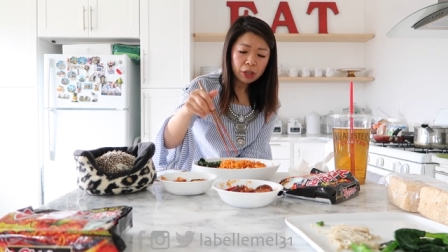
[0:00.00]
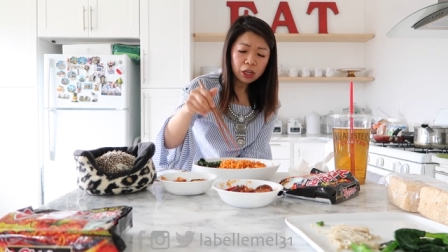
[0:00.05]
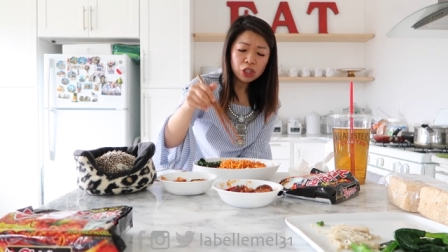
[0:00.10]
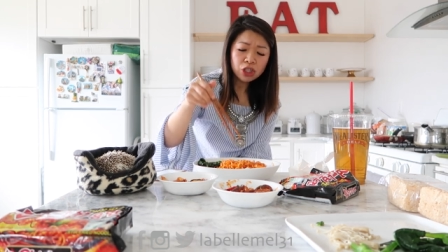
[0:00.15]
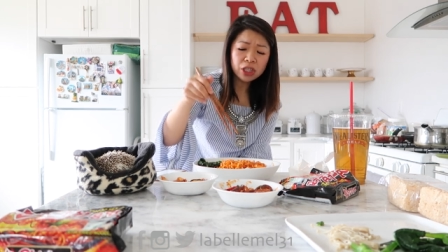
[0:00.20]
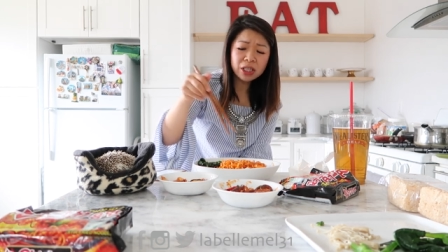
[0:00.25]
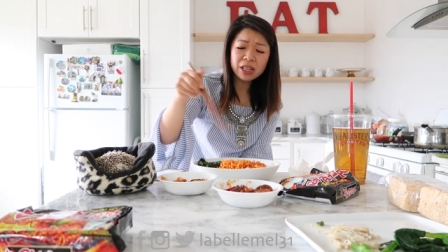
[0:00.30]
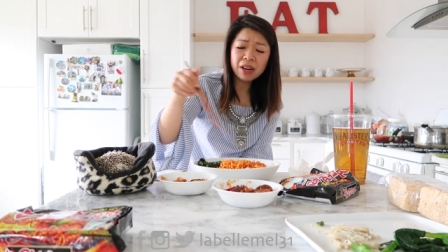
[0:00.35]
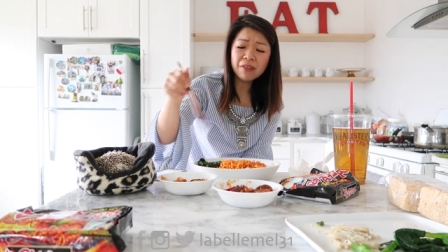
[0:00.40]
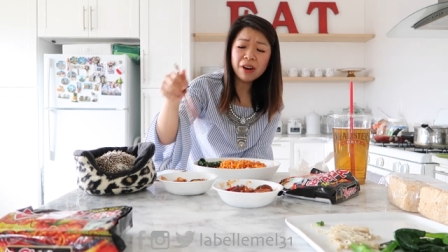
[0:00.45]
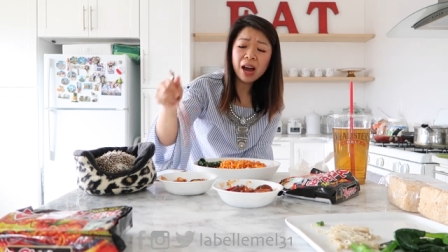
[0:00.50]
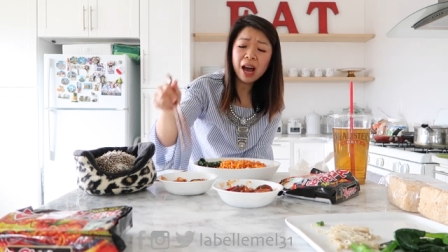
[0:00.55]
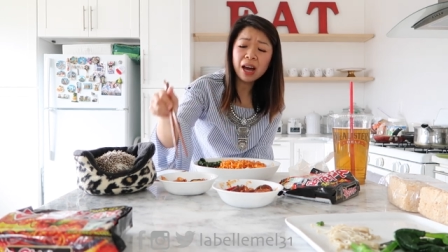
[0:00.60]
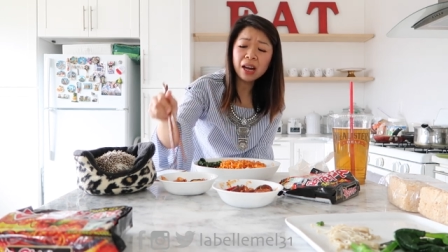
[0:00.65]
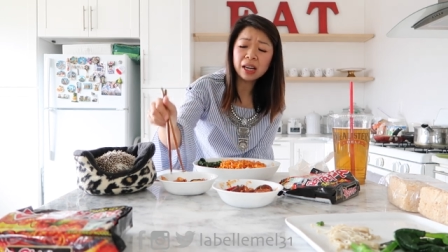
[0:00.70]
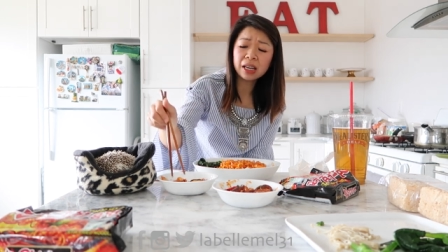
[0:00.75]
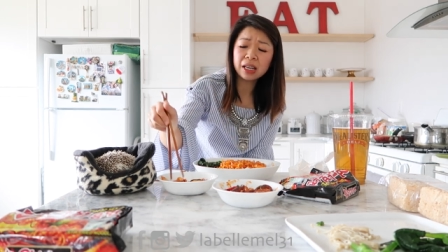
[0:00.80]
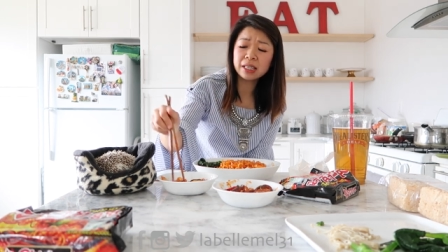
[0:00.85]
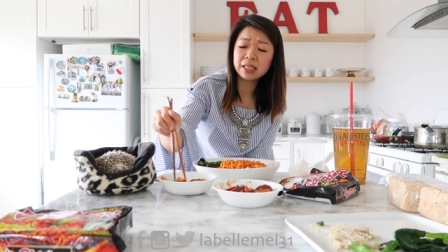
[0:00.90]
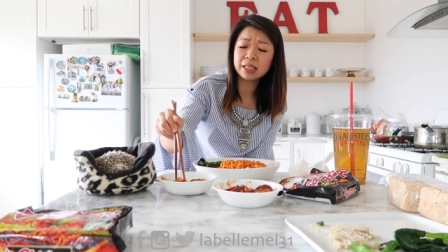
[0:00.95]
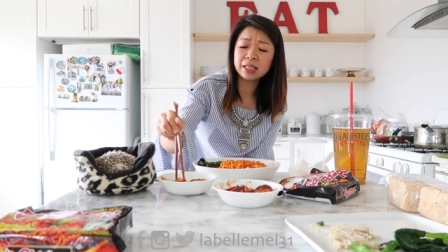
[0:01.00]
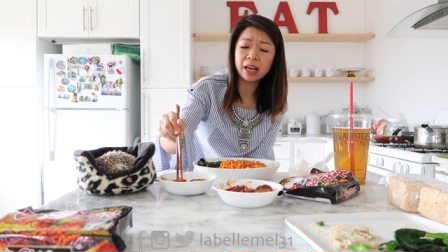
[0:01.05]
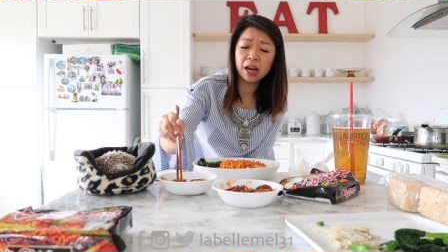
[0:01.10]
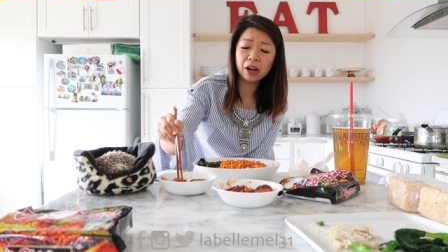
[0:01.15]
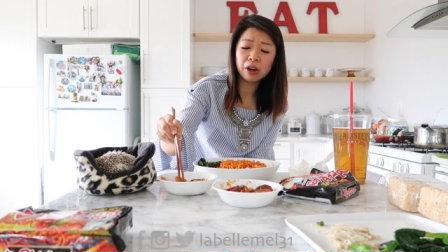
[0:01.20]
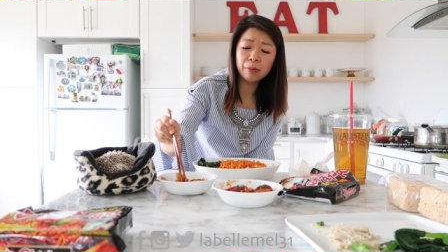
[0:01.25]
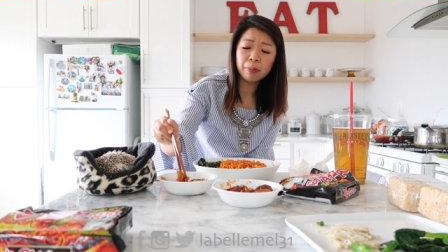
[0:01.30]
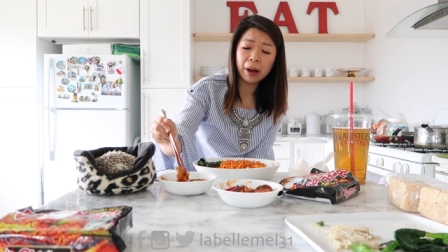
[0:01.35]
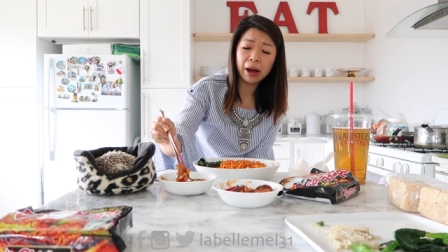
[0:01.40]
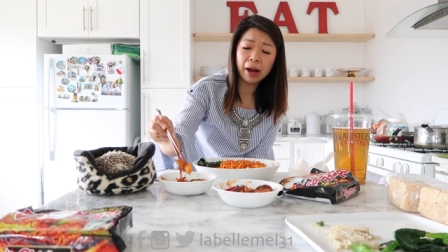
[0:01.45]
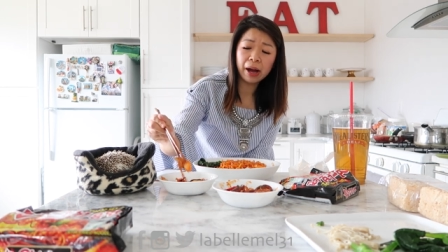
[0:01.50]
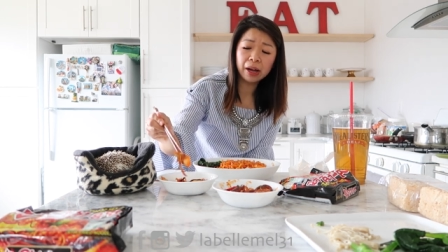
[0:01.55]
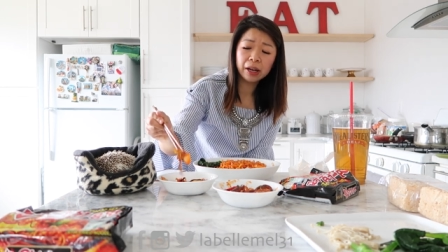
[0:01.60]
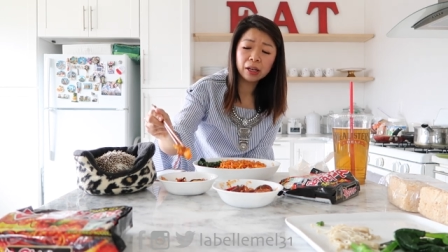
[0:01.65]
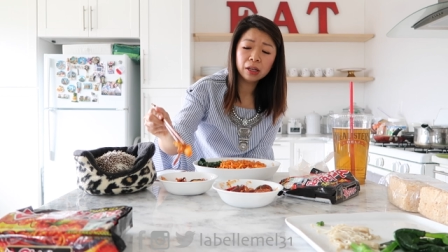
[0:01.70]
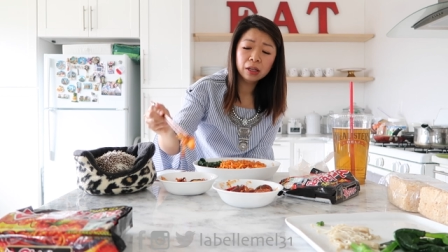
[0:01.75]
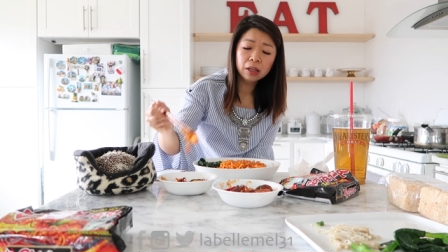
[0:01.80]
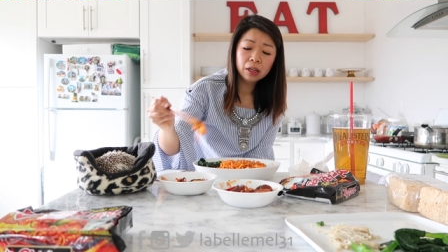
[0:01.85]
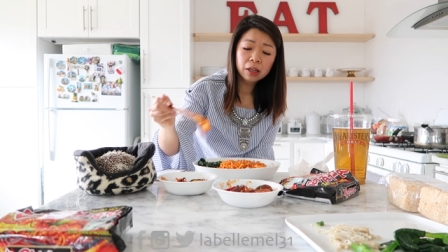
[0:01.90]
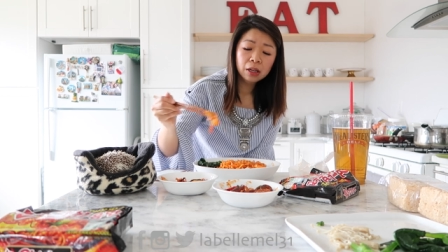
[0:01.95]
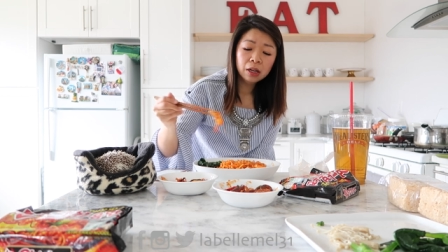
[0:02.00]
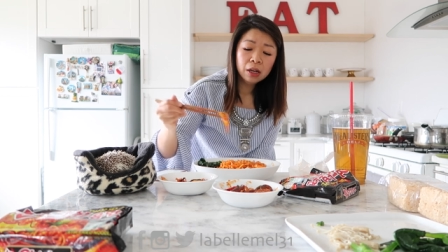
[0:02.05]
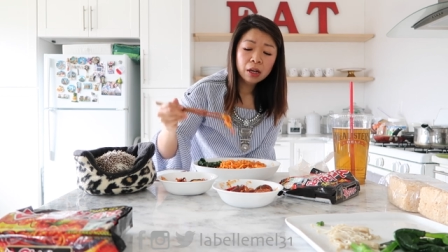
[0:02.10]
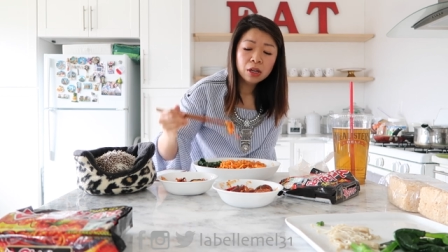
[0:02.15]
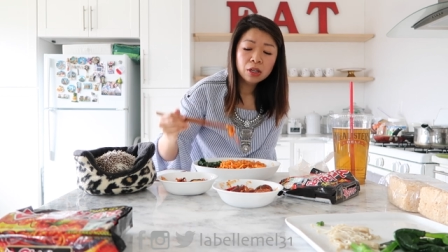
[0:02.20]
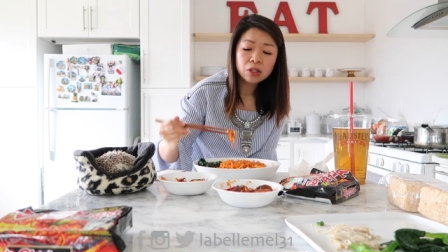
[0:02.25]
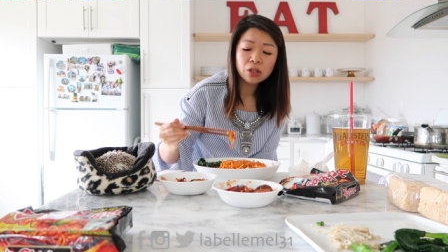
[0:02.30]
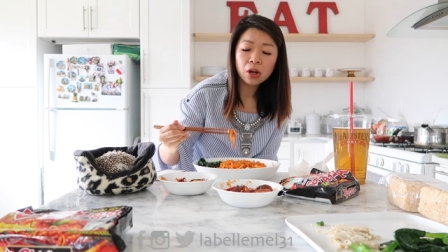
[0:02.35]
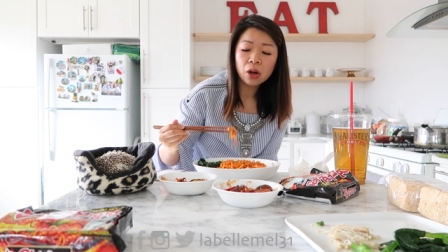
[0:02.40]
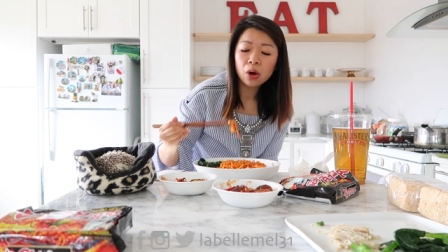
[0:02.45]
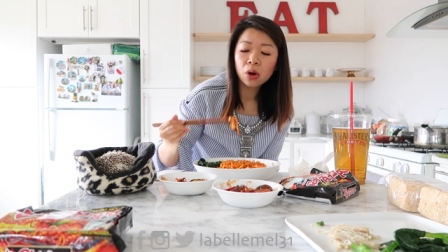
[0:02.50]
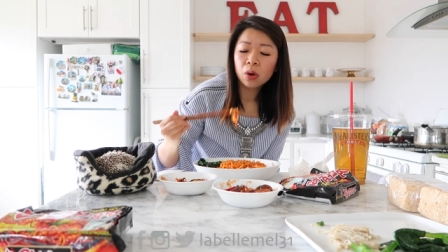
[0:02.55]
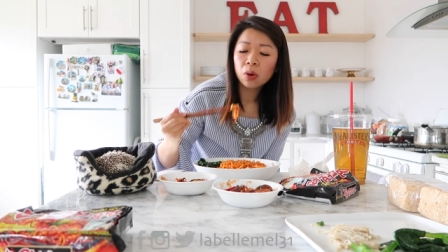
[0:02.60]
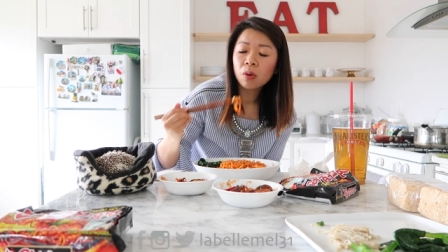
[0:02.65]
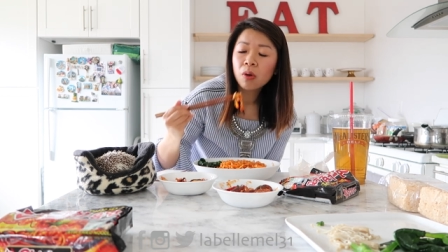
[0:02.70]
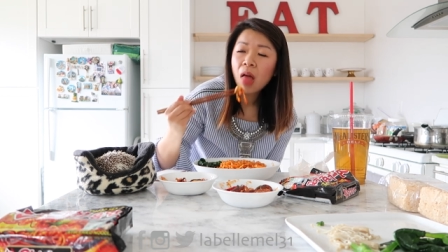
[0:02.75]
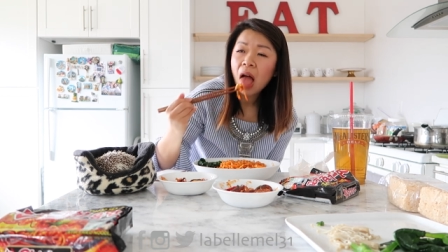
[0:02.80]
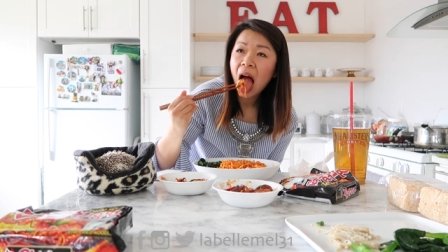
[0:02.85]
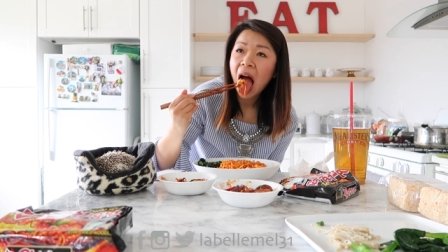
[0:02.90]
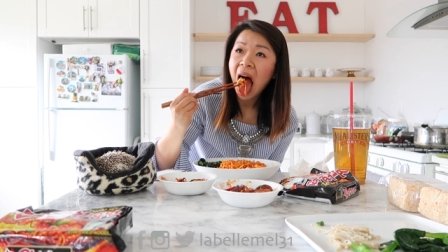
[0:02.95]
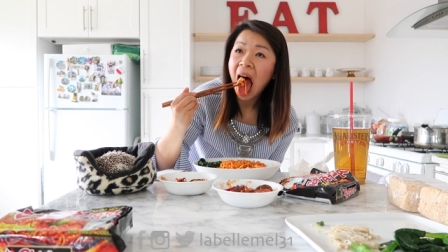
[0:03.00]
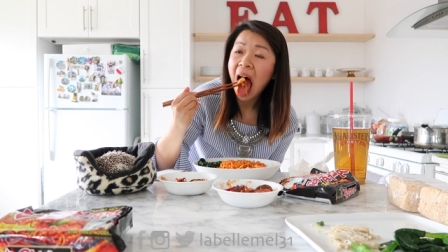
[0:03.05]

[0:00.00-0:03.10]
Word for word: she's never had like a designer bag. So